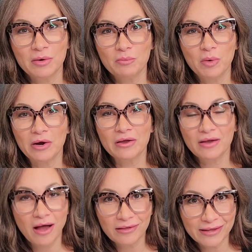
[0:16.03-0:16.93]

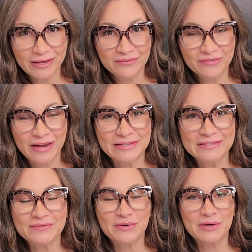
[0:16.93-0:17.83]
work colleague
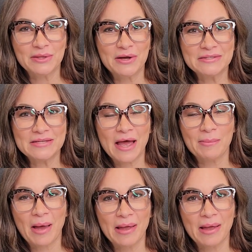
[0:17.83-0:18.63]
friends for a long time.